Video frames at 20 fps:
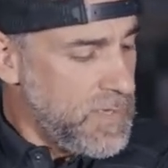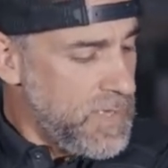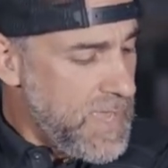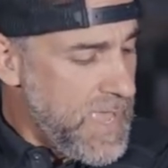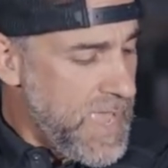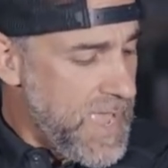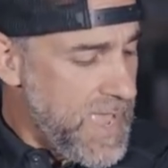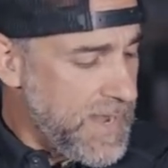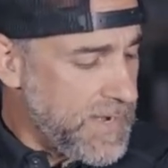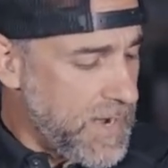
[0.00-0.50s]

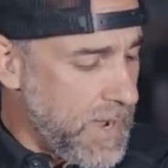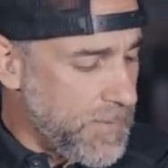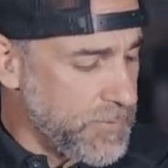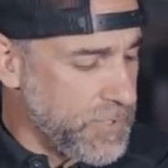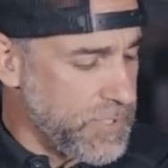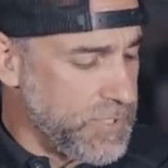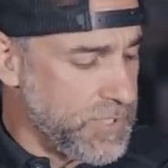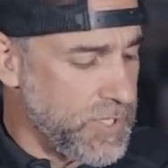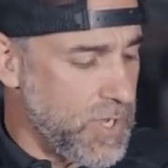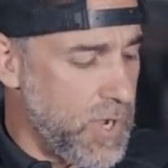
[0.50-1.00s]
and I'm
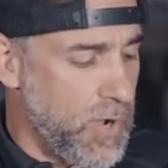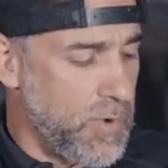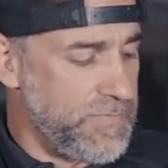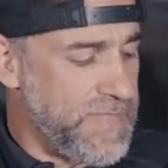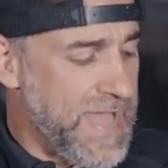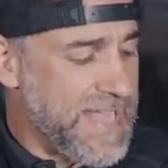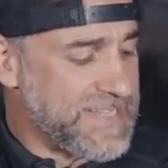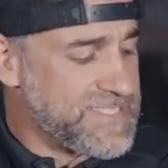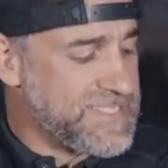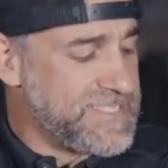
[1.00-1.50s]
good to go.
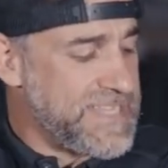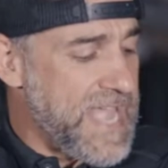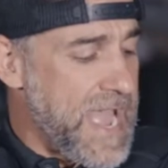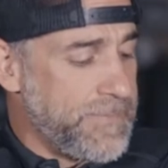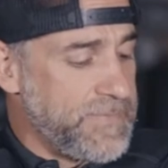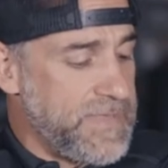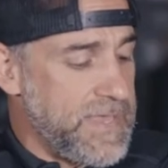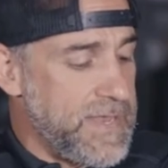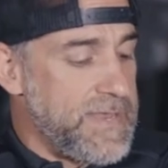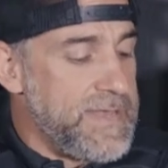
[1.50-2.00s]
That's
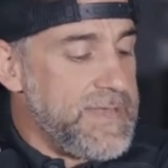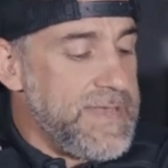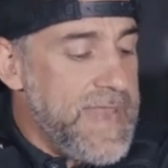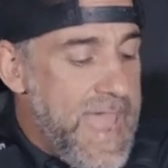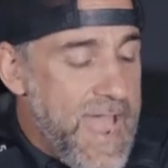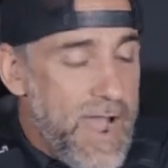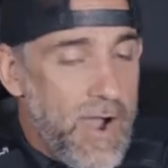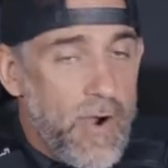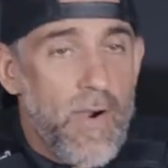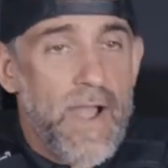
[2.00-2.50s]
snapped in.
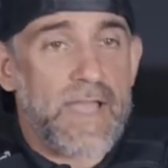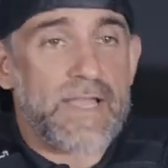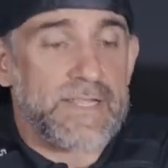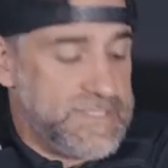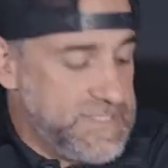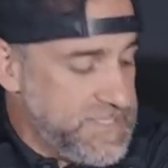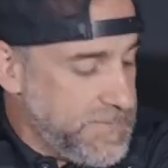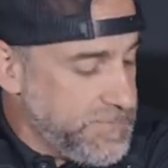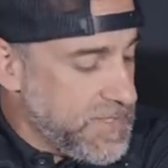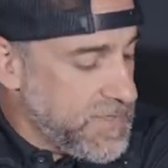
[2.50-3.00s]
Now I
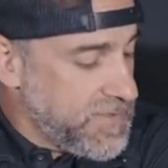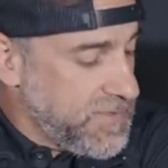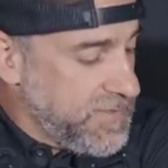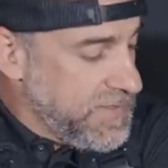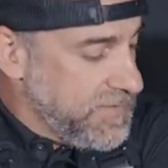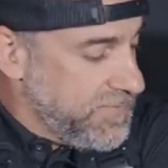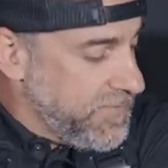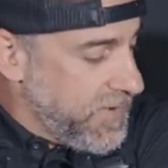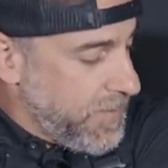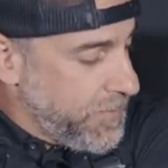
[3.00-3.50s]
can zip the
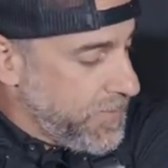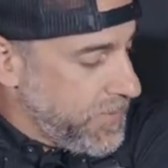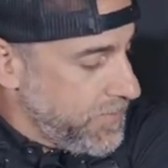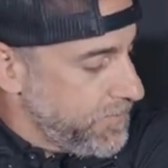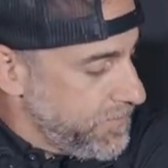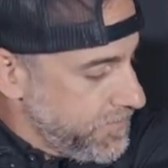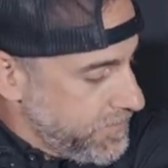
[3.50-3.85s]
sleeve up.